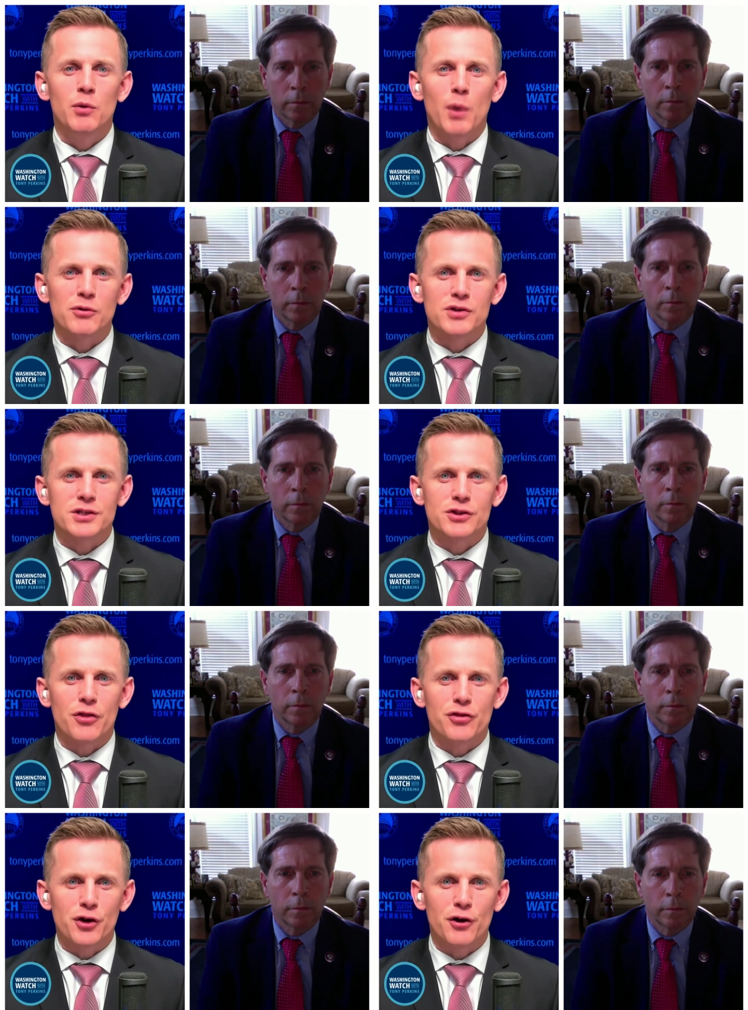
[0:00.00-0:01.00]
Speaker 1: He represents
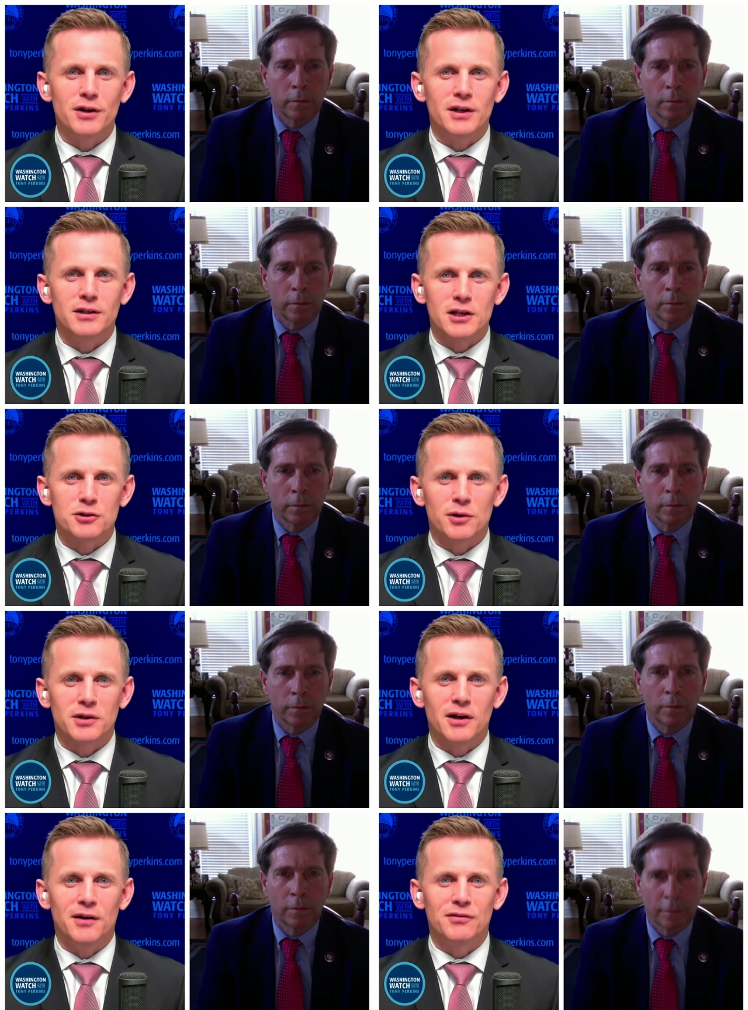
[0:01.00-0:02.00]
the 3rd
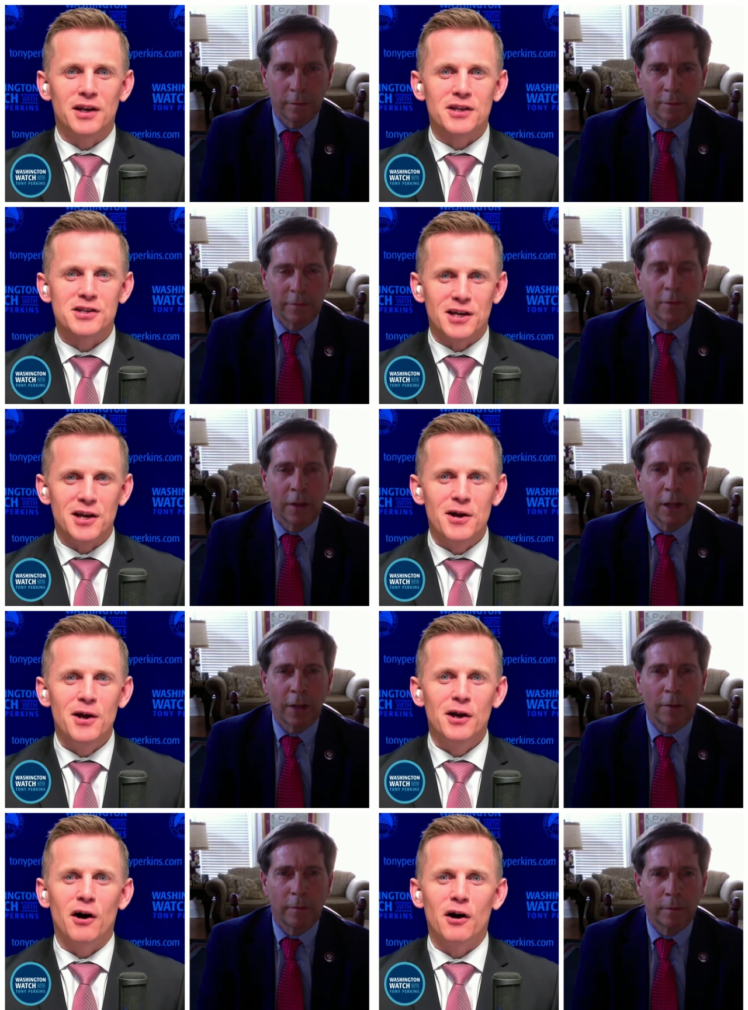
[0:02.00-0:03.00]
District of Tennessee.
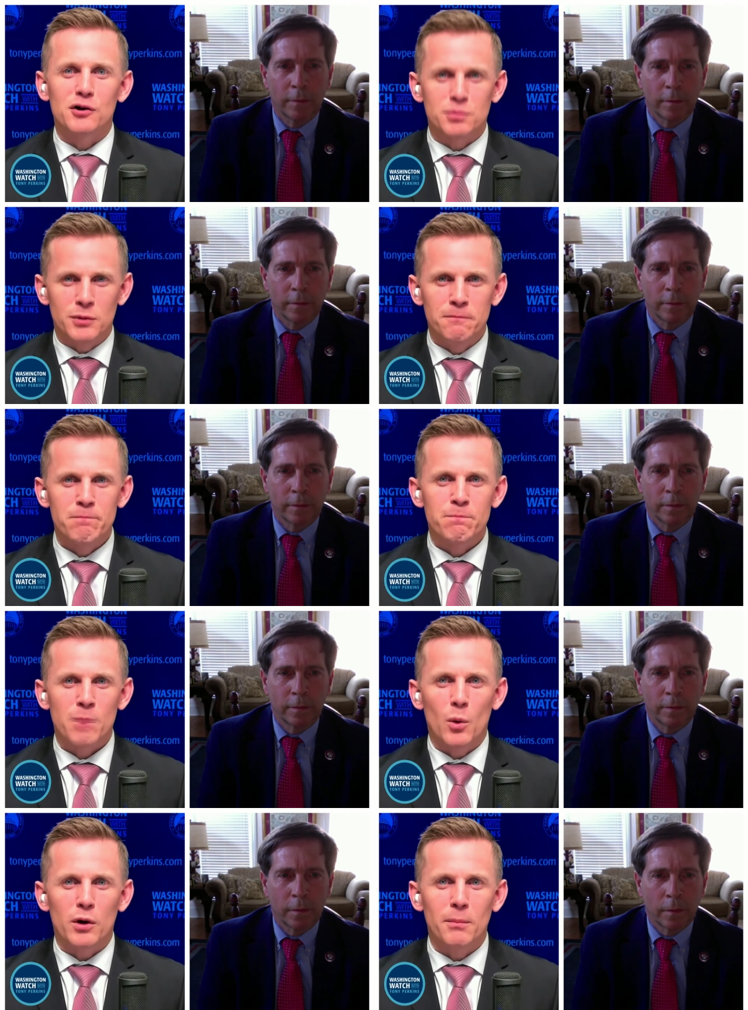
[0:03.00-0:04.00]
Congressman,
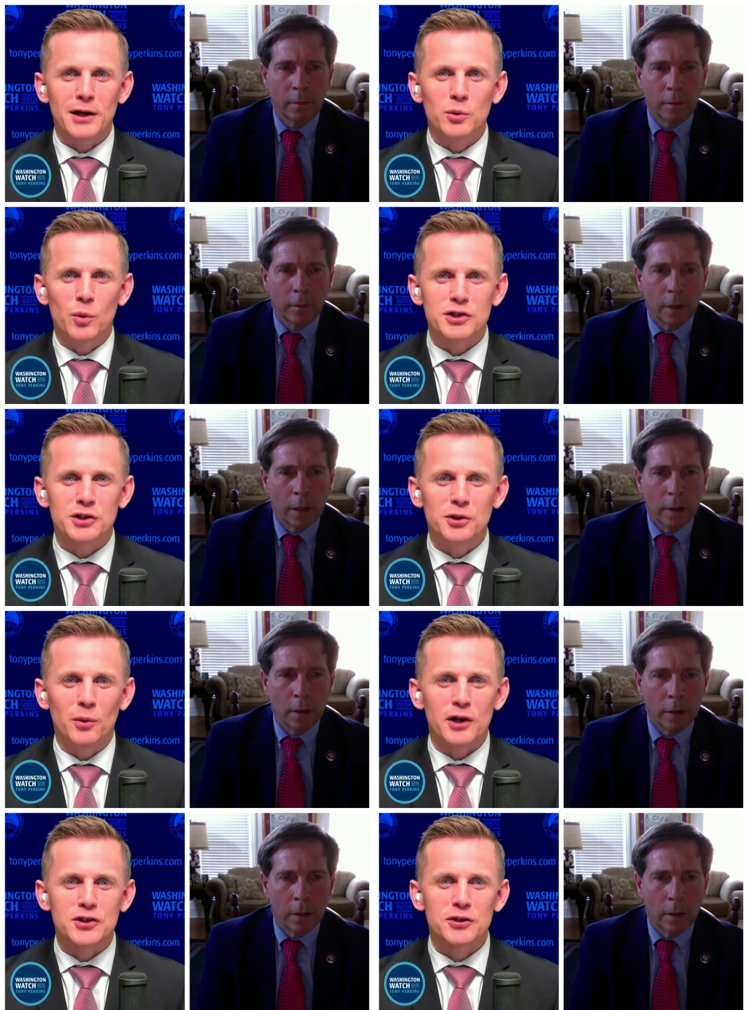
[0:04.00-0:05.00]
welcome back to Washington
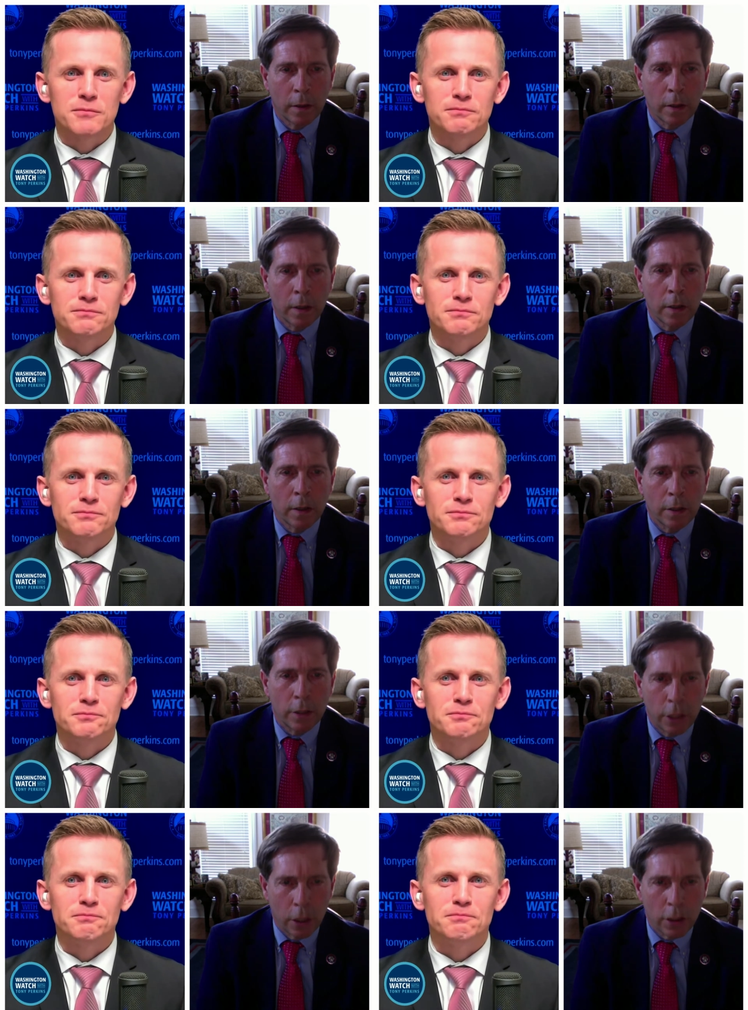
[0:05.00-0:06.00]
Watch.
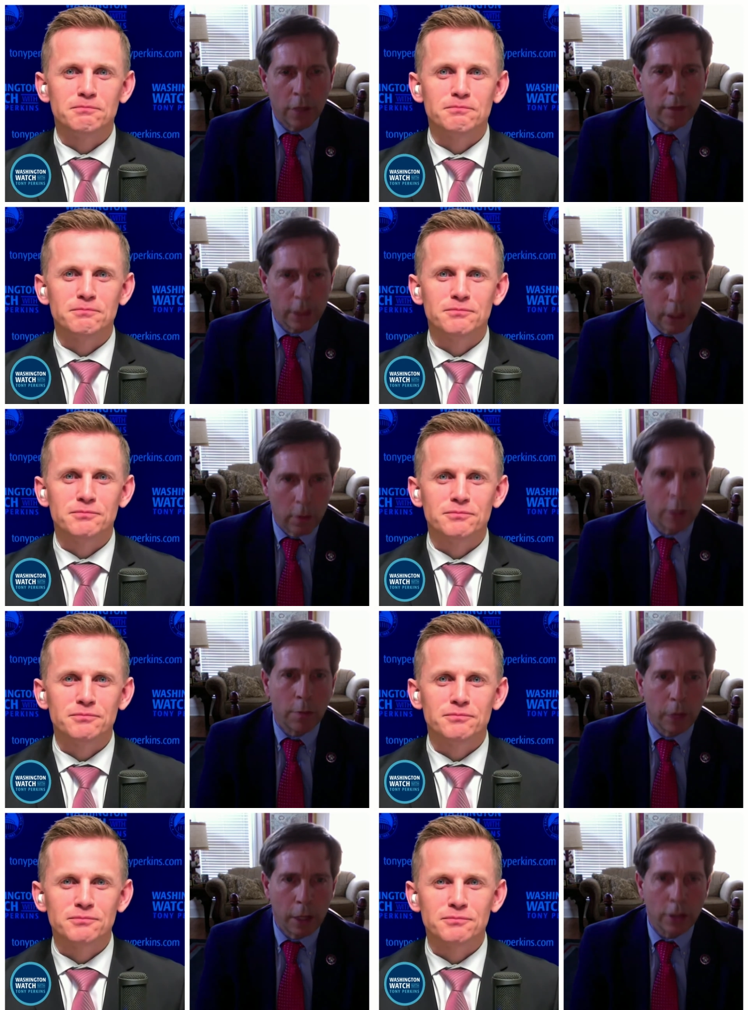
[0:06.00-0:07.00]
Speaker 2: Joseph, it's always a
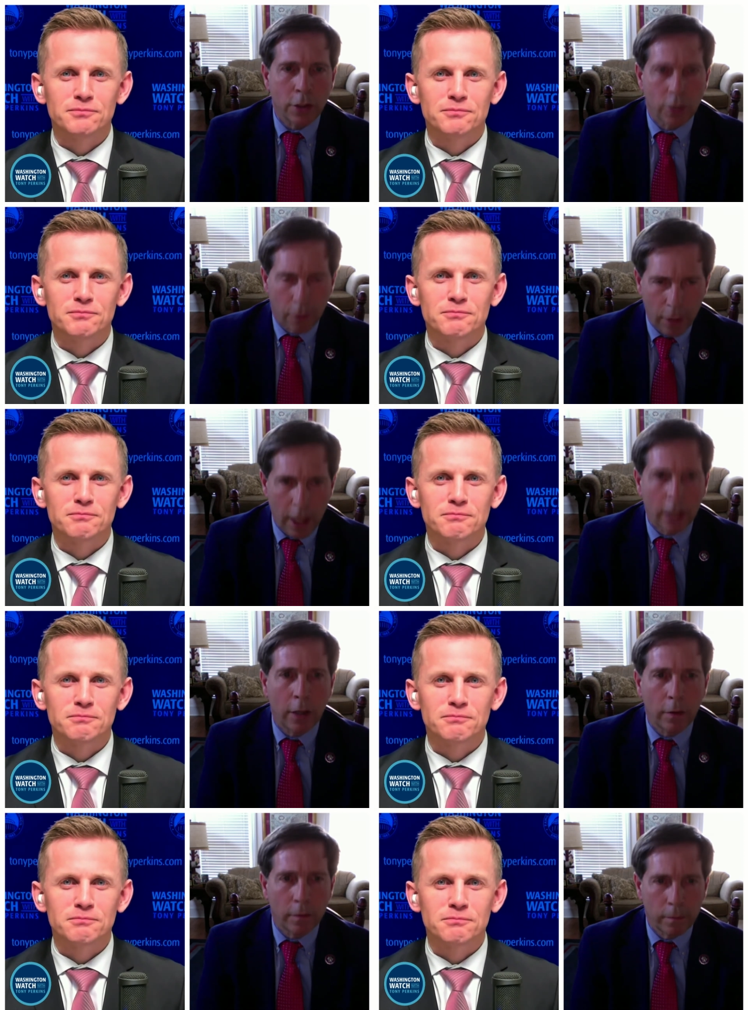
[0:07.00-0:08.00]
pleasure, sir. Thank
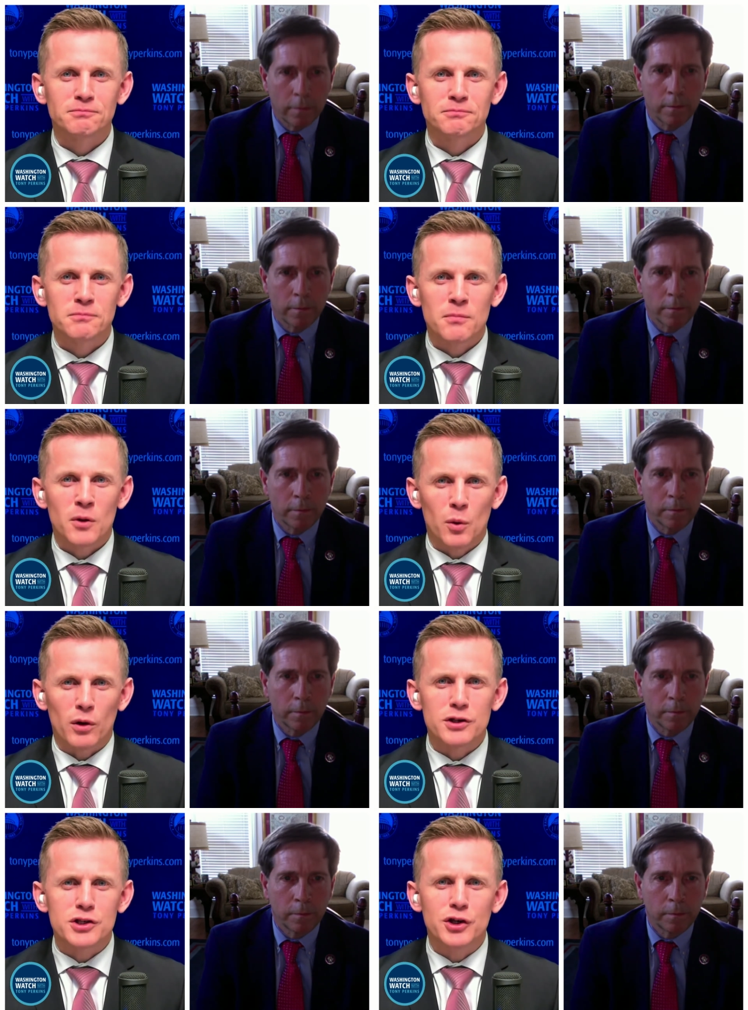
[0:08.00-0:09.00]
you.
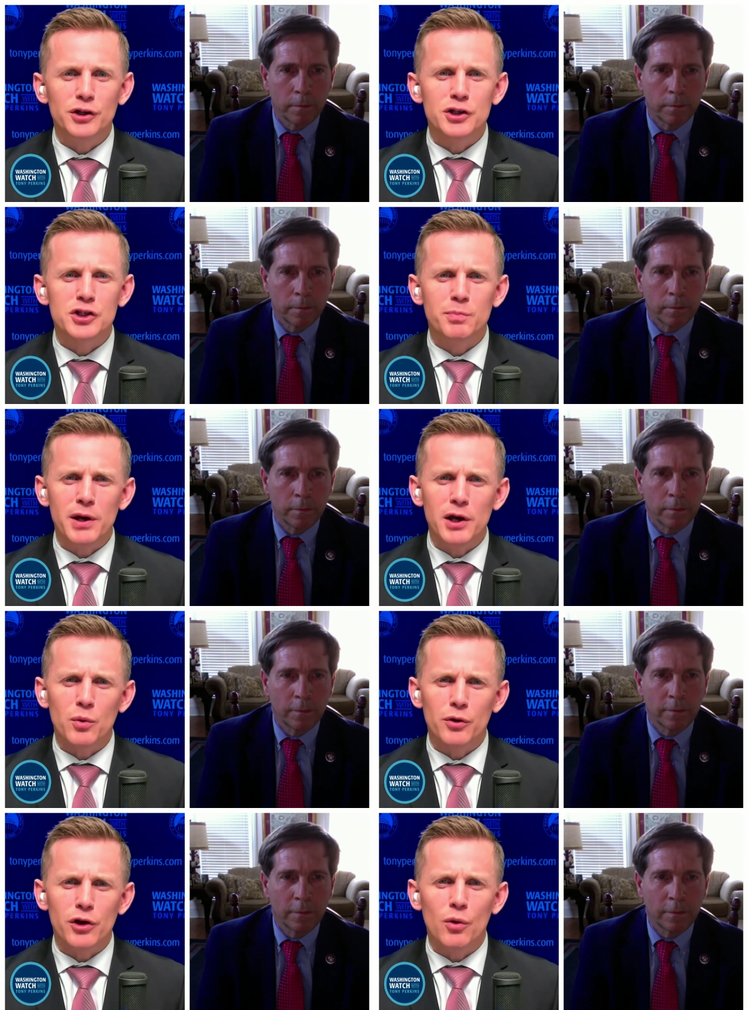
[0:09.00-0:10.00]
Speaker 1: Well, it's good to speak with